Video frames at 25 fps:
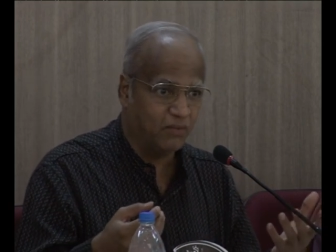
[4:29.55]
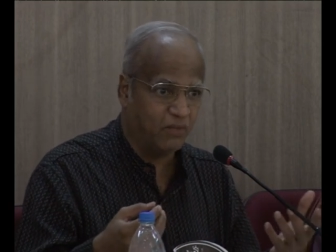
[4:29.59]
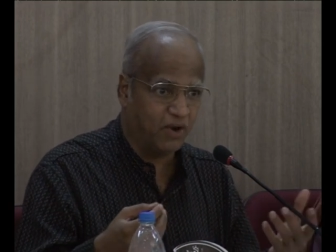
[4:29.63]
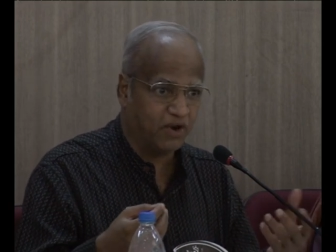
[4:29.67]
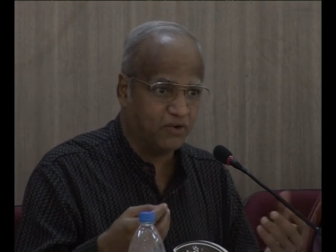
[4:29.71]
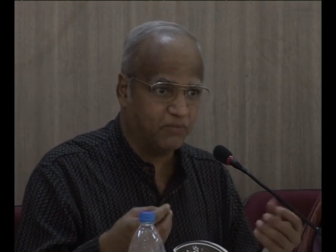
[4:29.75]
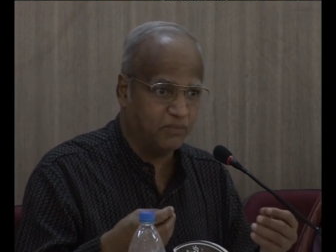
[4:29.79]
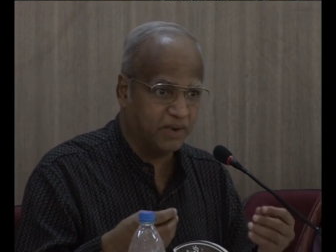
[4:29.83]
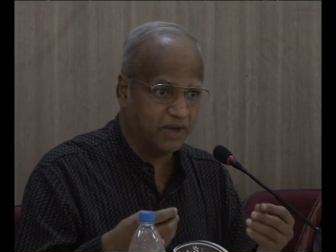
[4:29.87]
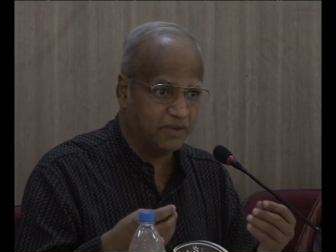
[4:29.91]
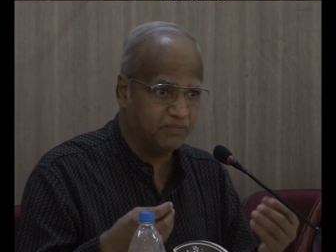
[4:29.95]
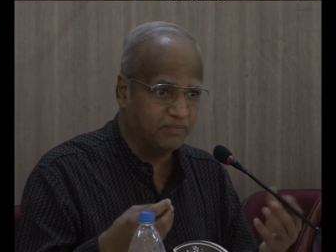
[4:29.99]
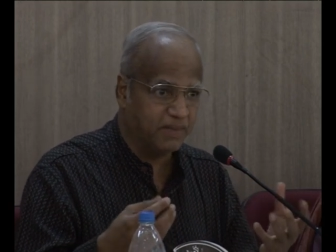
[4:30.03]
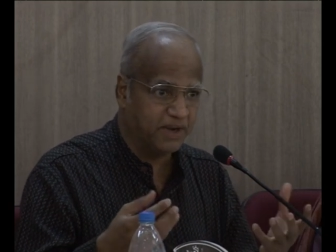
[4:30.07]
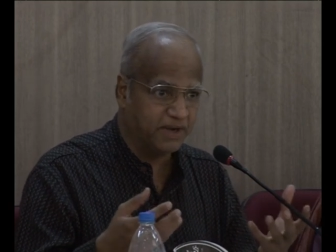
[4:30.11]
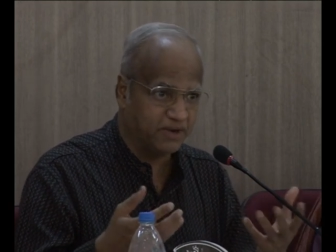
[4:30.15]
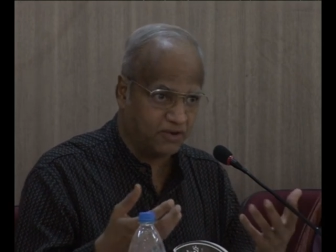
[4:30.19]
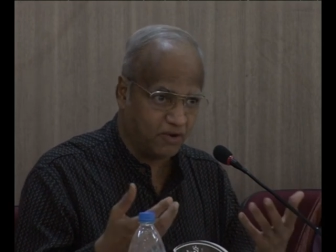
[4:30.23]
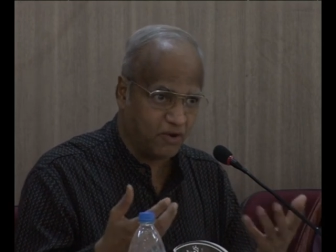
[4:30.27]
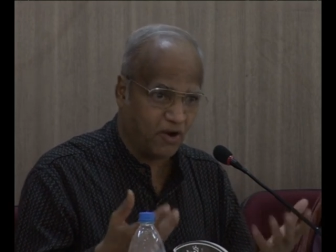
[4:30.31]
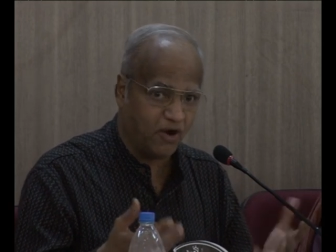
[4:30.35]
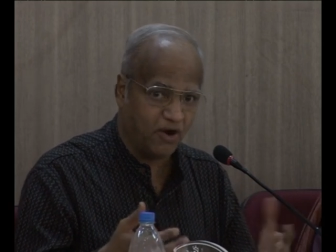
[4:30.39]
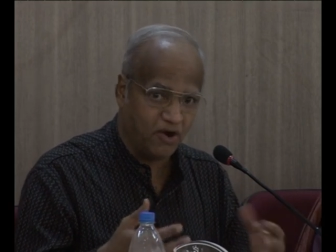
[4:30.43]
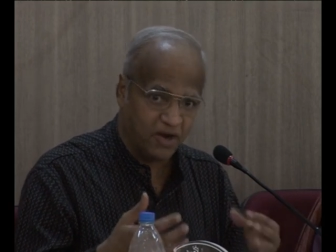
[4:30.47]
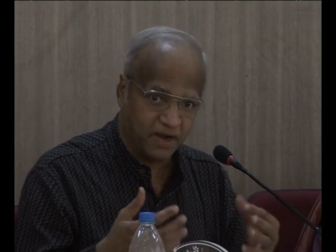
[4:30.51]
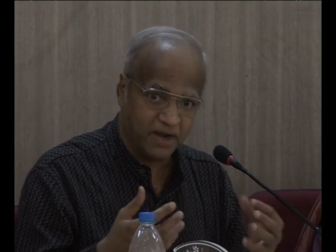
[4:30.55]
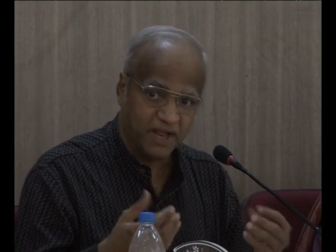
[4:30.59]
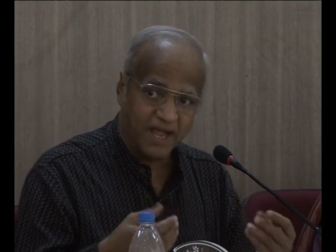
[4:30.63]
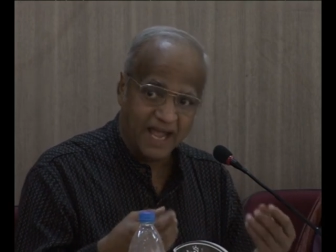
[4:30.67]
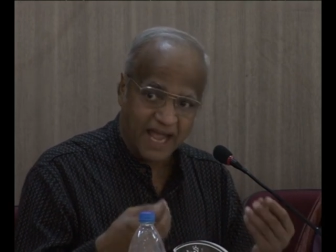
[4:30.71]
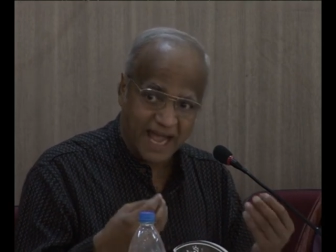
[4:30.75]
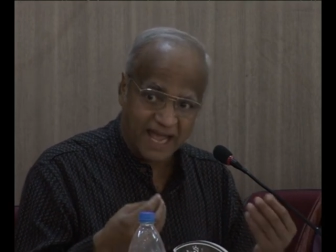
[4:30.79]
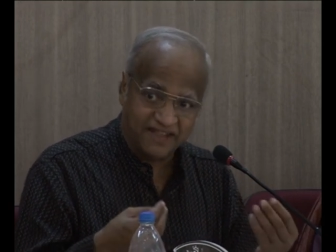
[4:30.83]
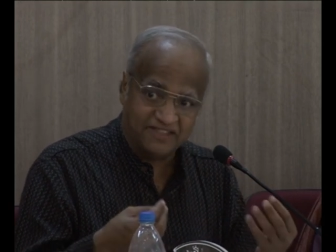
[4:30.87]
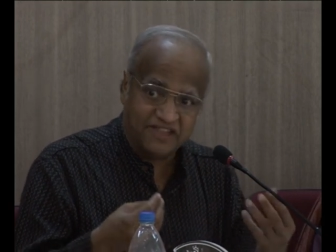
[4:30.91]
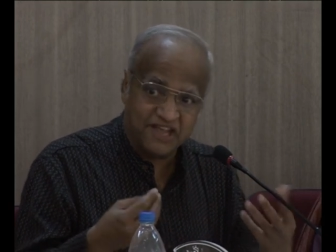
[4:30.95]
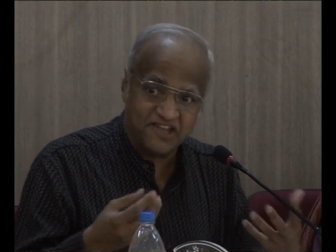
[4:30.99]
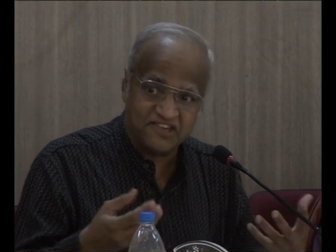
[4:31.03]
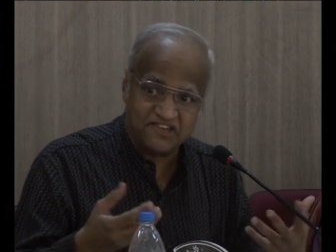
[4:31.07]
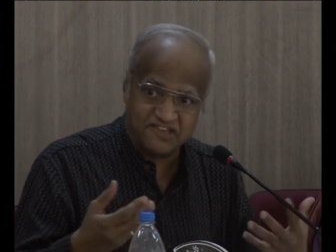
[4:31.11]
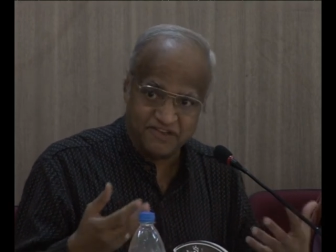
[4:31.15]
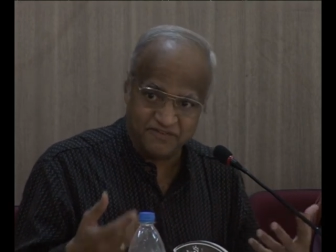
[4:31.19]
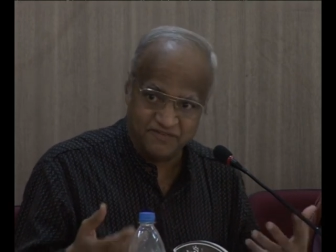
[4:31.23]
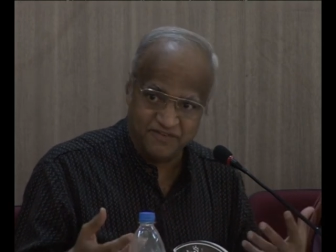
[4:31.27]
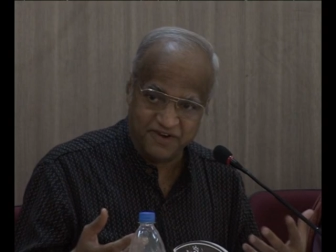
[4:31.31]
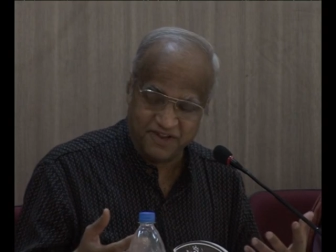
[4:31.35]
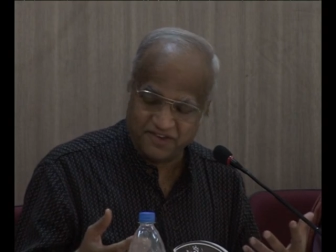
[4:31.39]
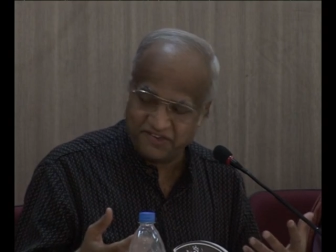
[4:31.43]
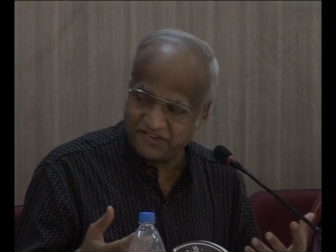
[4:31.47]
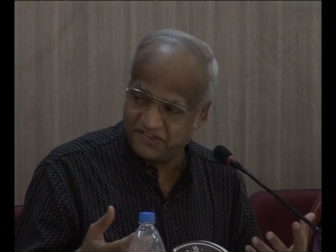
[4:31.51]
what Whitman called
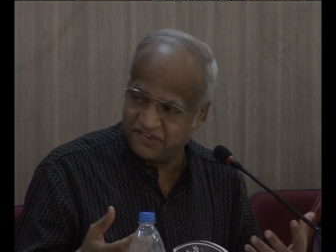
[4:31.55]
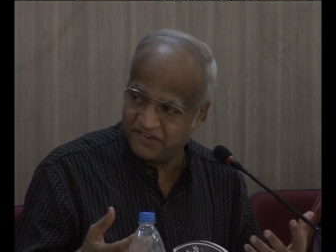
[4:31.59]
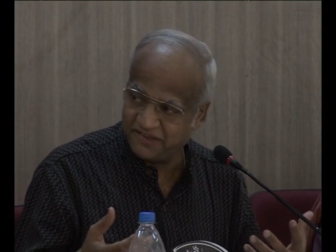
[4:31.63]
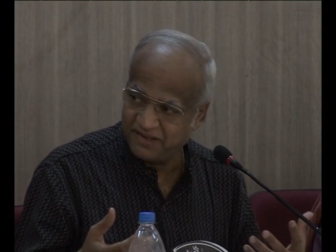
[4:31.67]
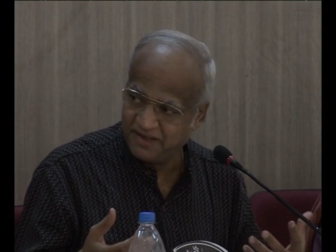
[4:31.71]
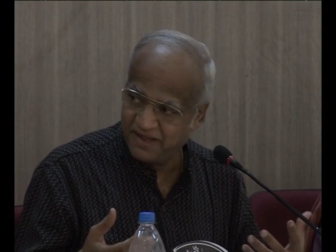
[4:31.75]
adhesiveness,